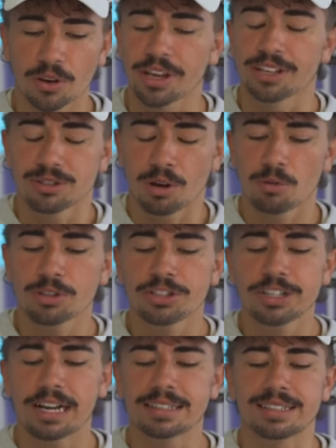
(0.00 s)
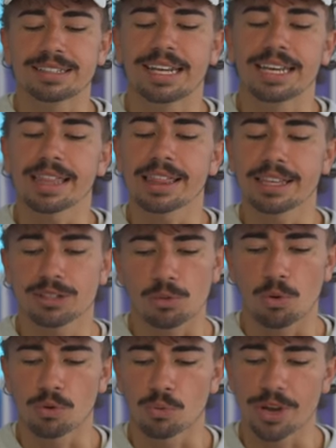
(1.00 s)
Okay, so I want you guys to take this
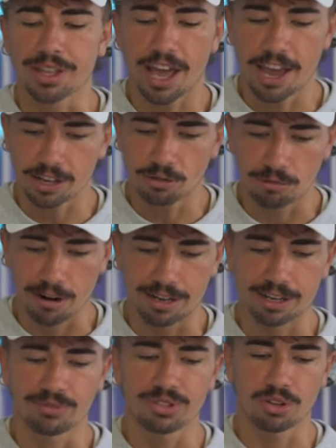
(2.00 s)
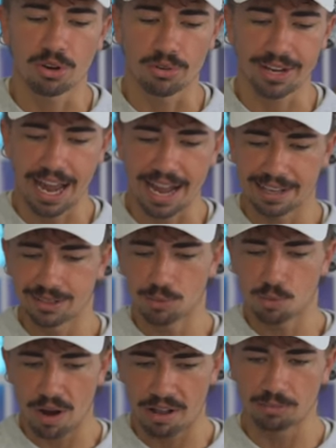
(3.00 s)
one with a grain of salt as
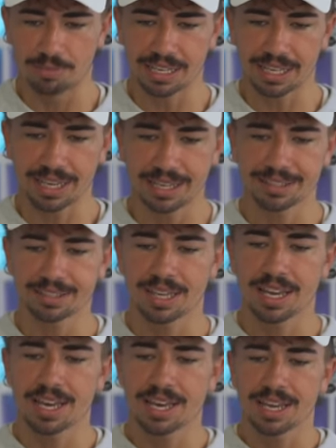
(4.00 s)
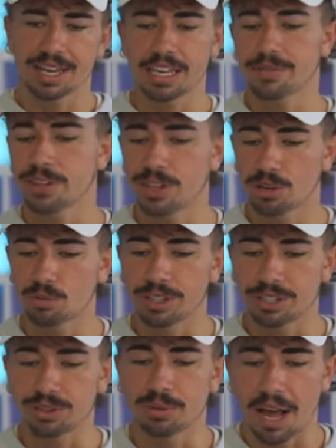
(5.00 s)
well because even though
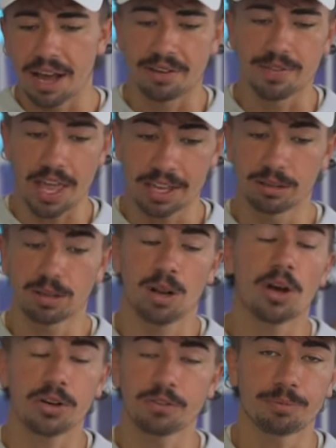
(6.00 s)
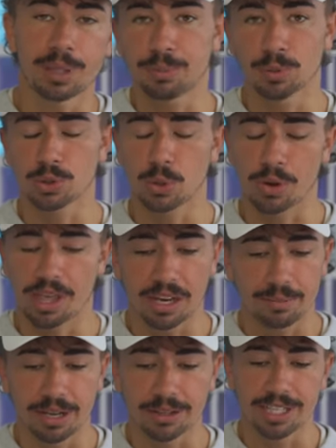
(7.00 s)
we do have a lot of people
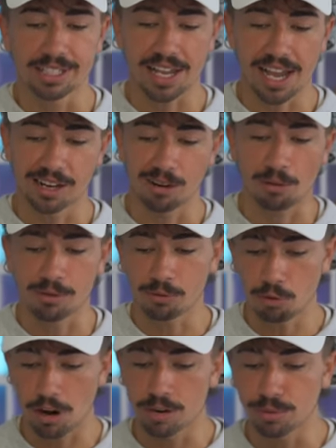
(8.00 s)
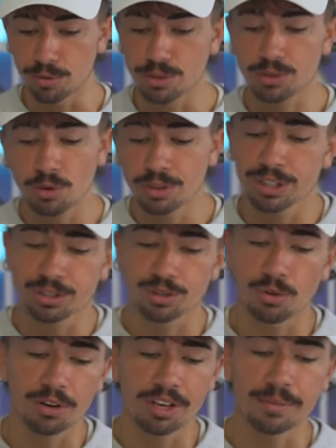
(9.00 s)
talking about this and a lot of credible sources
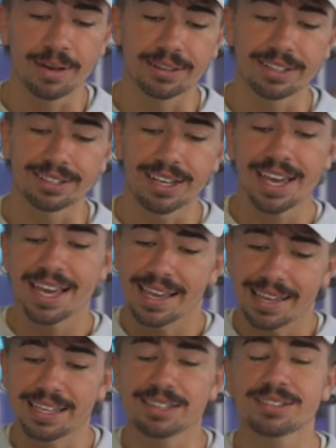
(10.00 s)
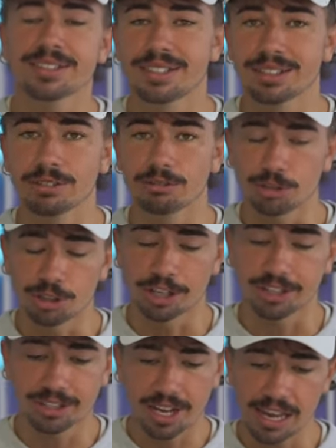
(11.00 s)
talking about this, it is still
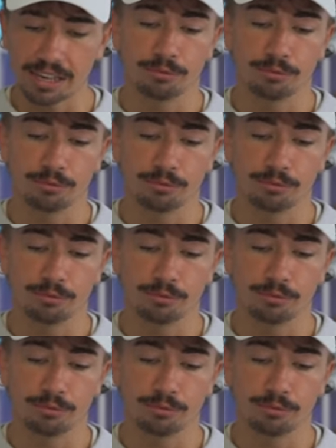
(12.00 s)
just a